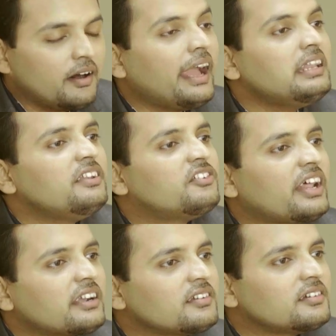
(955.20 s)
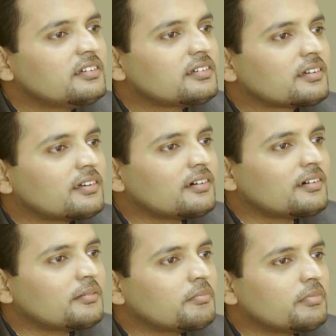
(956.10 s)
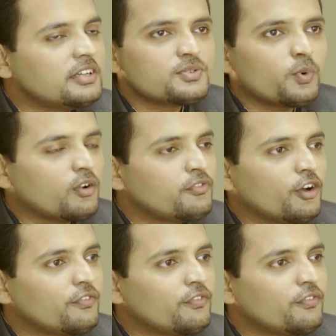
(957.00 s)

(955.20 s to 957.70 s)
Any director is one of your